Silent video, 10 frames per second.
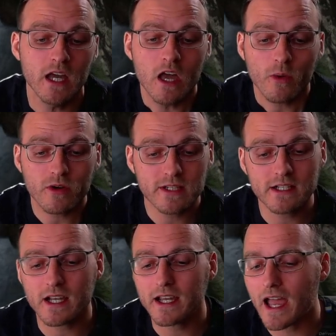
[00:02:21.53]
Whereas things
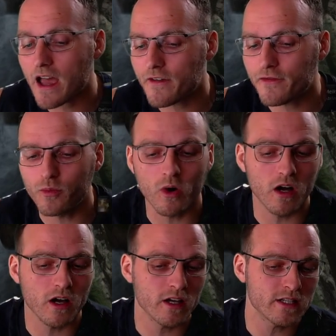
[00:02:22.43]
like
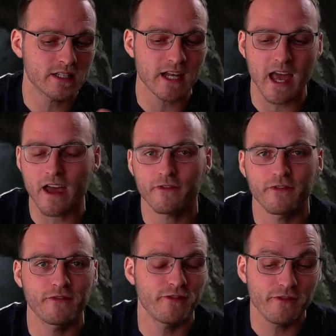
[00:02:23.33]
F1 to
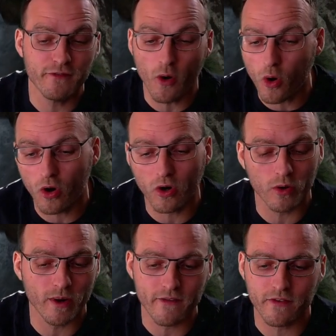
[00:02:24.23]
F4 or
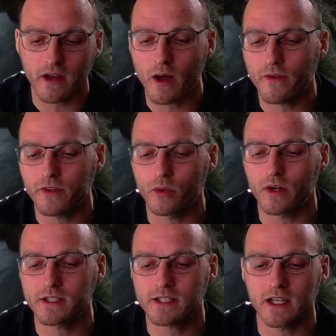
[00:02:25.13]
whatever, however you want to
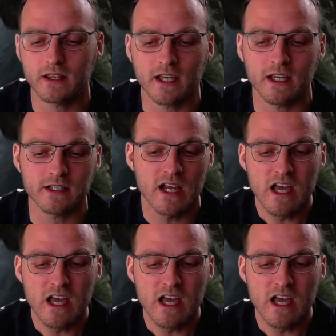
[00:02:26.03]
assign things,